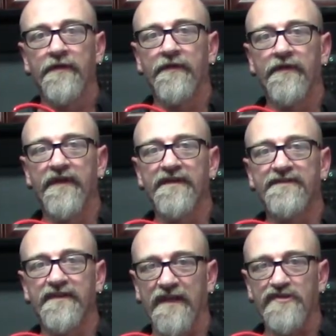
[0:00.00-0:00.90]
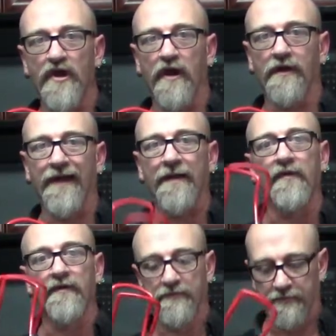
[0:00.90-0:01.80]
This is a jar
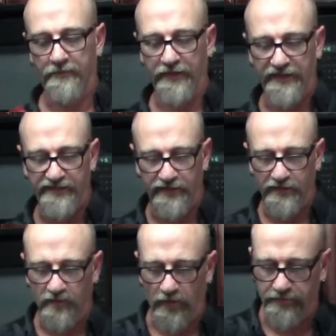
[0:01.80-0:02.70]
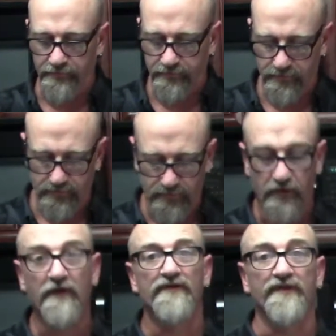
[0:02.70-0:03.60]
grabber. Please use one
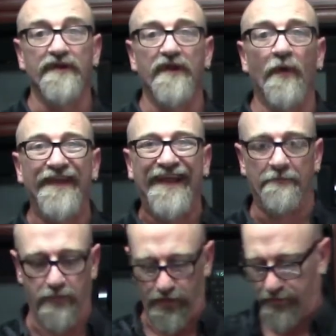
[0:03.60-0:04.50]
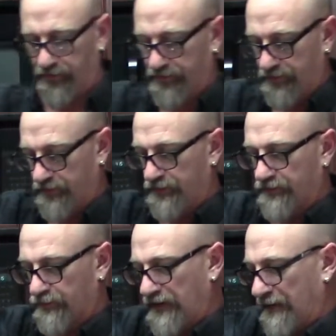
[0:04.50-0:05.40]
so you don't get burned.
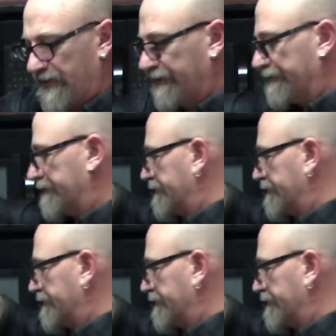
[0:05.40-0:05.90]
Grab it.